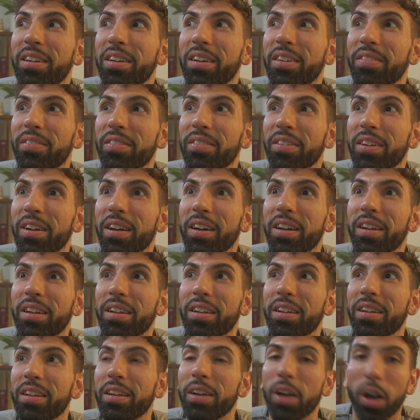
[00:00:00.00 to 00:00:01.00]
I forgot.
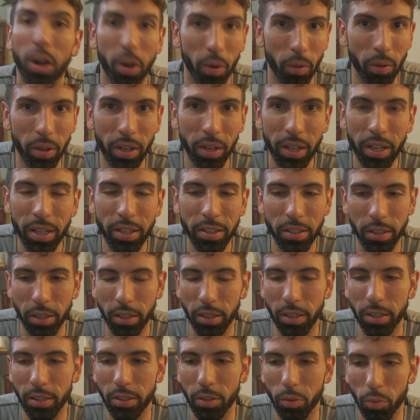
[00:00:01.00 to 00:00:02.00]
Oh,
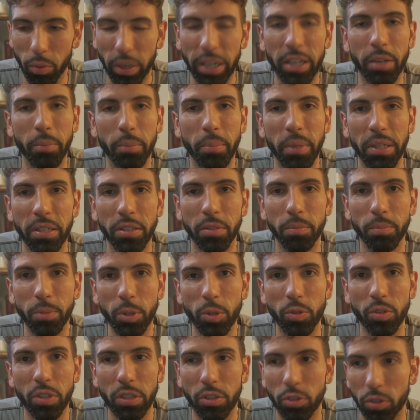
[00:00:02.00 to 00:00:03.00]
the the recommended
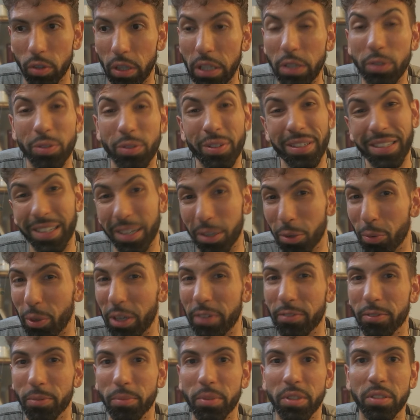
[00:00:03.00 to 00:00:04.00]
music so that you can get away
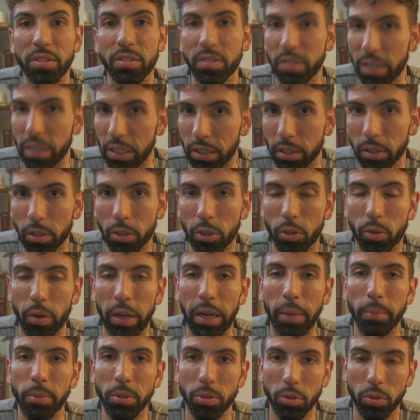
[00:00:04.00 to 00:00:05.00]
from this secular
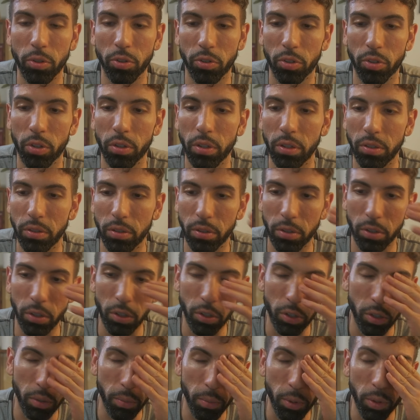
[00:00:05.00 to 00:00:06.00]
crap and you can start listening to
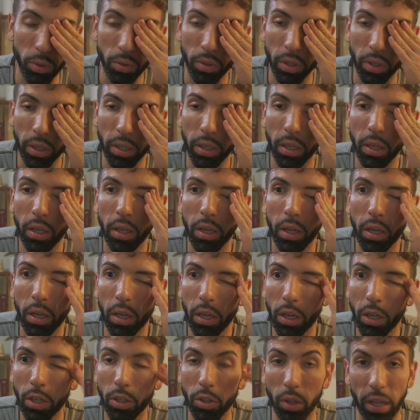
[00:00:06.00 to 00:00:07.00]
good music.
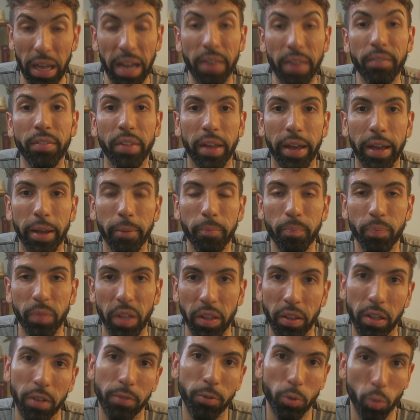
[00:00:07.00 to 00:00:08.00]
You'll have that,
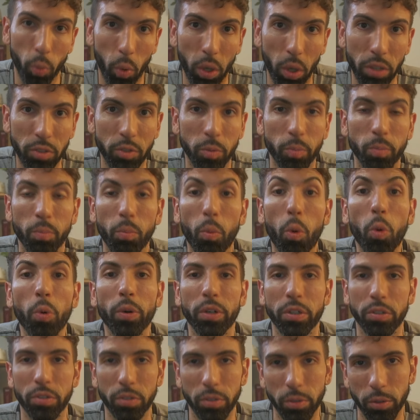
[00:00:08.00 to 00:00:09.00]
and then if you want some more
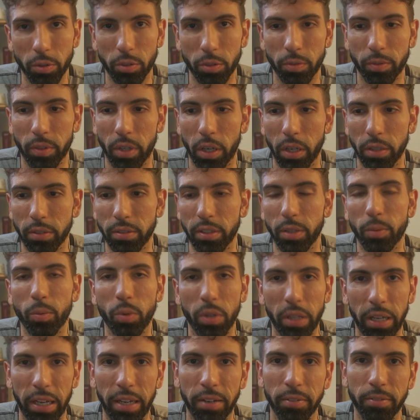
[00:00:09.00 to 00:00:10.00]
exclusive content,
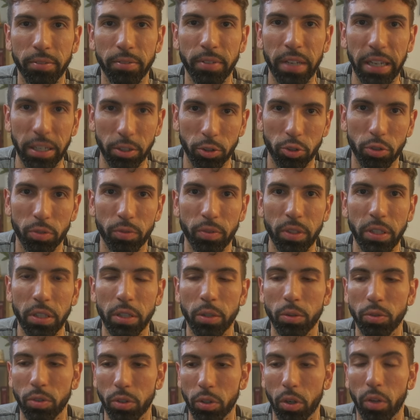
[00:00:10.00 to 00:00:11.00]
we'll have extra
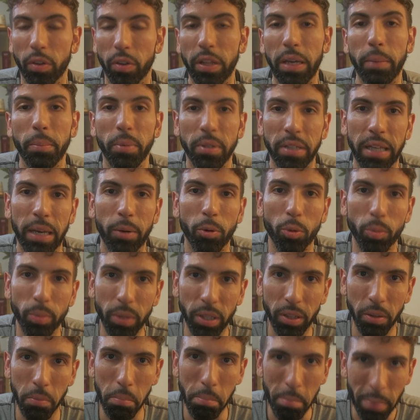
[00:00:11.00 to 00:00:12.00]
videos and all that. But that will
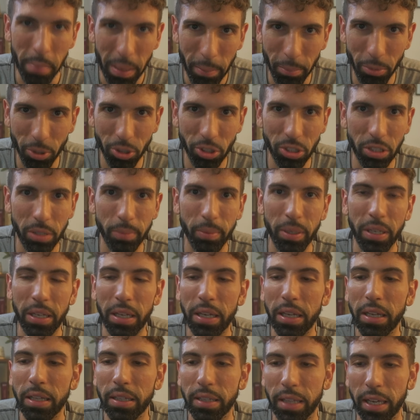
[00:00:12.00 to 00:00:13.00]
be the membership
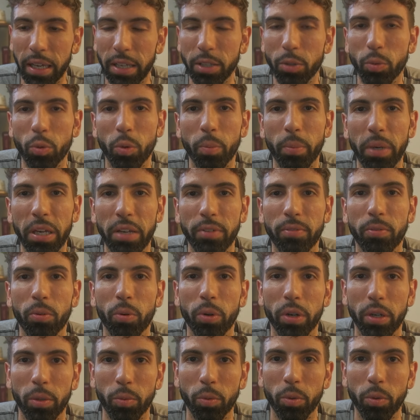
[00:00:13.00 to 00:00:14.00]
that you will pay
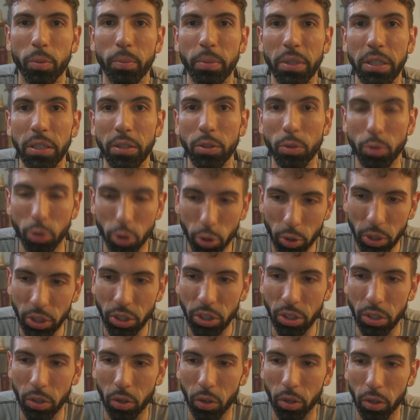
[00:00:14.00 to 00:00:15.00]
for. It will be
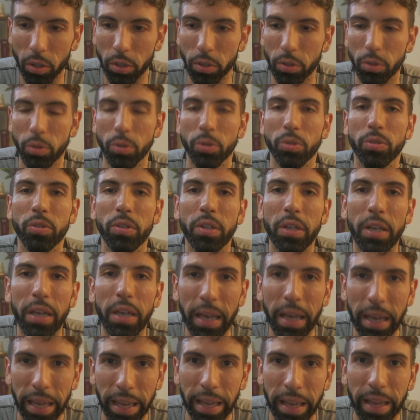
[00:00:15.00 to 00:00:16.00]
nutrition articles
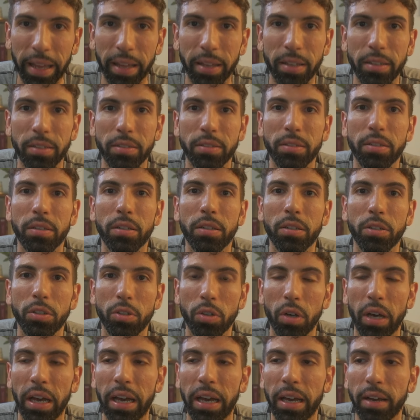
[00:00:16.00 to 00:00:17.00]
and
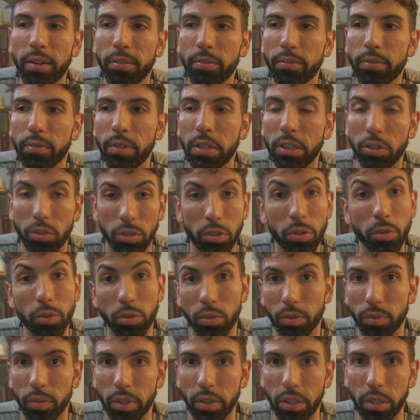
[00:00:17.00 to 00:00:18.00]
you'll have
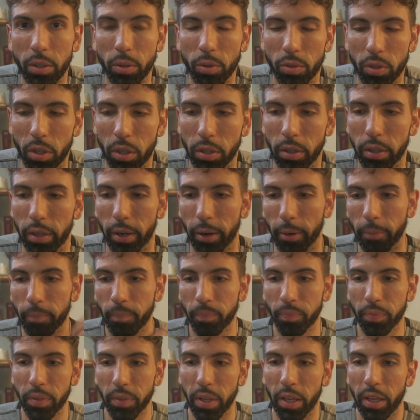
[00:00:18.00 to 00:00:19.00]
exclusive videos on there.
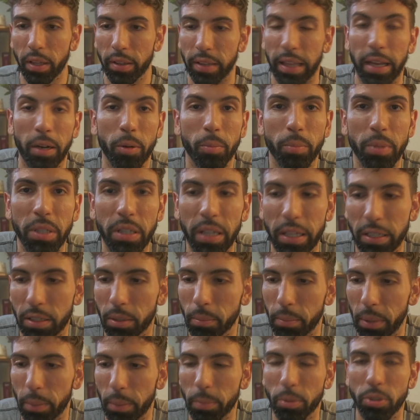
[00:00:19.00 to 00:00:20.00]
That'll be like the
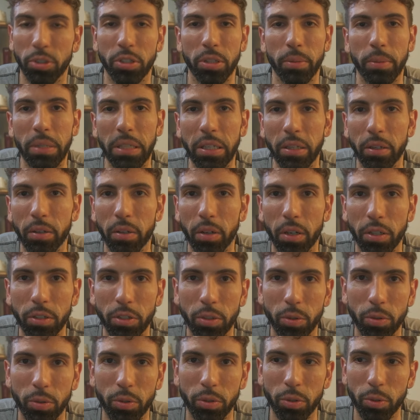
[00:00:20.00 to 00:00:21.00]
membership here on
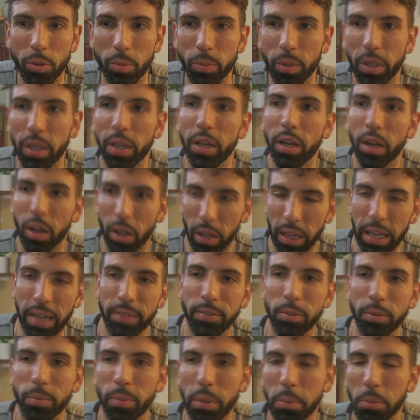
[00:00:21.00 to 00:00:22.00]
YouTube. I'll
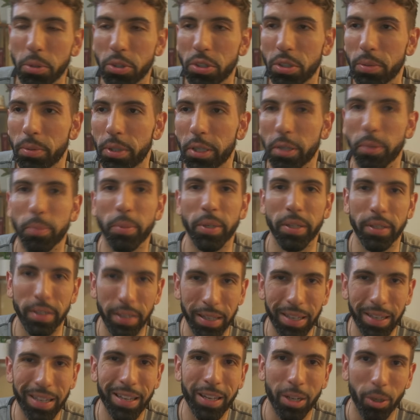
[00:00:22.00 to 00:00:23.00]
have a membership here, but
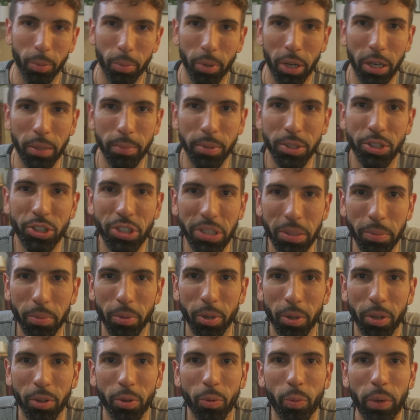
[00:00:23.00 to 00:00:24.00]
it'll probably be
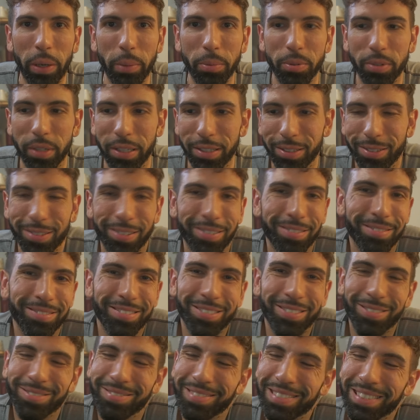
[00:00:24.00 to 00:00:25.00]
cheaper on the website. So
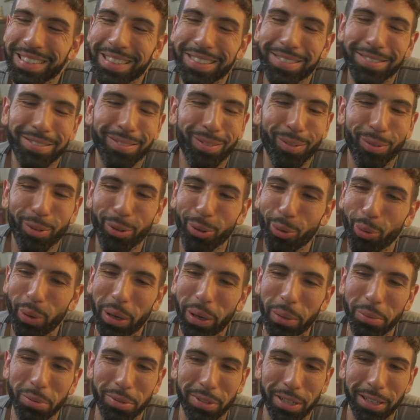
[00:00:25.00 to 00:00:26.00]
just want to get you over to the
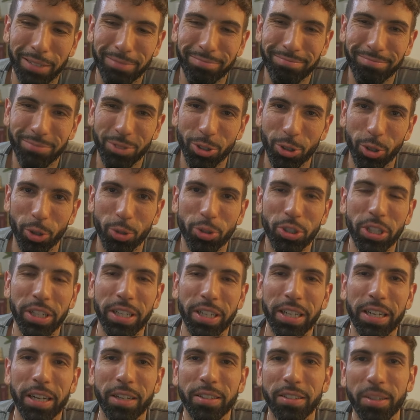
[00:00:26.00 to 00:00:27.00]
website. So go check
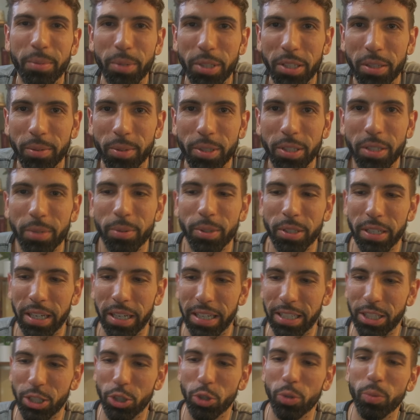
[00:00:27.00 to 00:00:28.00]
it out
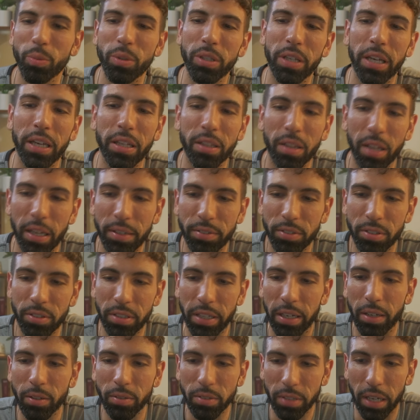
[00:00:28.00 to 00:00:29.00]

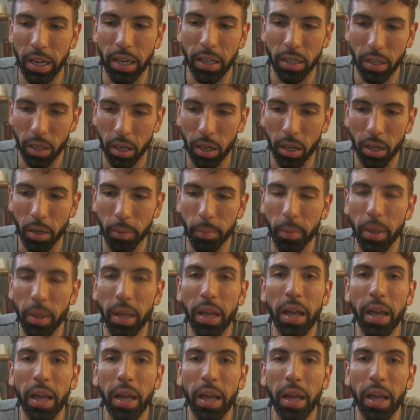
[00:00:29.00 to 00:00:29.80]
www.qbalifestyle.com.